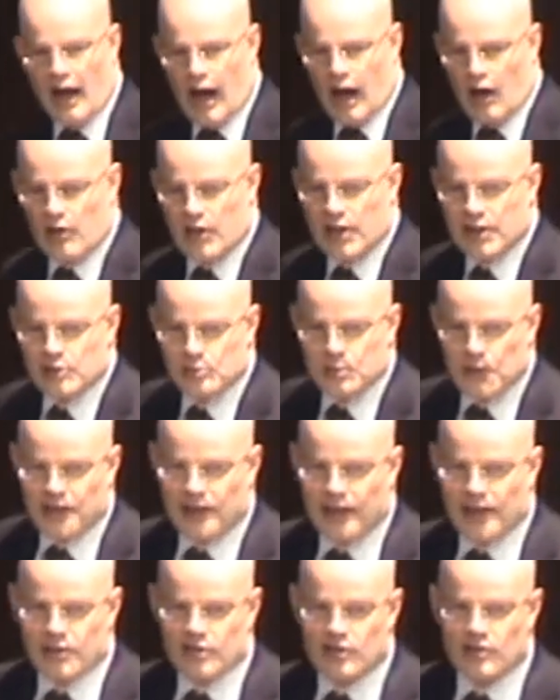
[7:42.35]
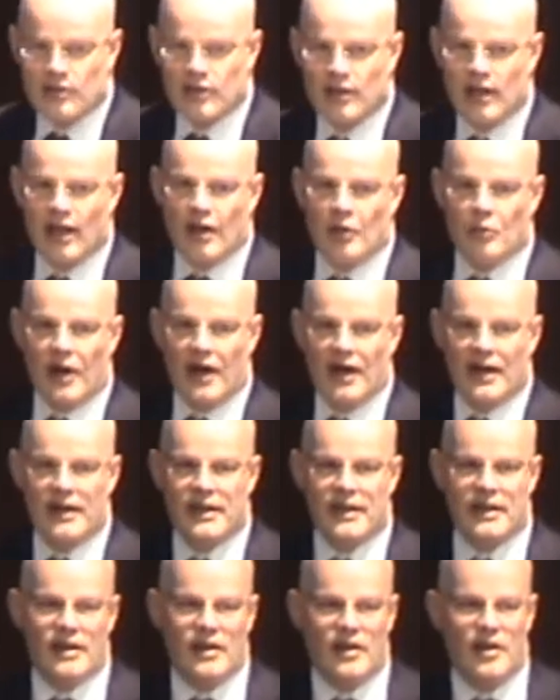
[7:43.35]
our explanation
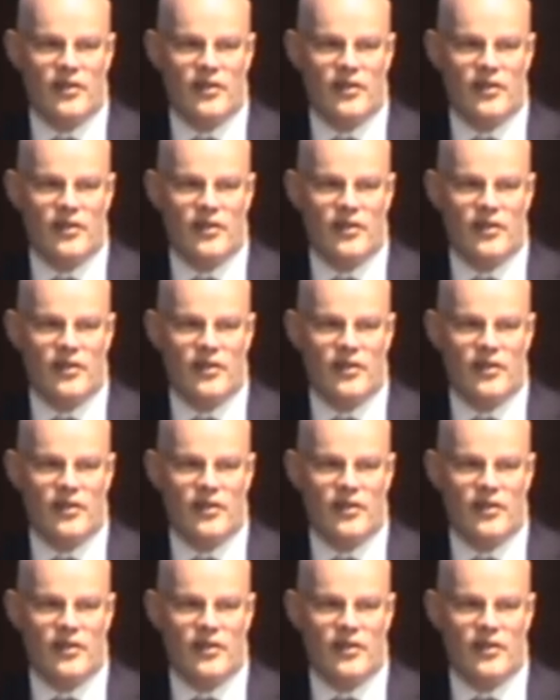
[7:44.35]
why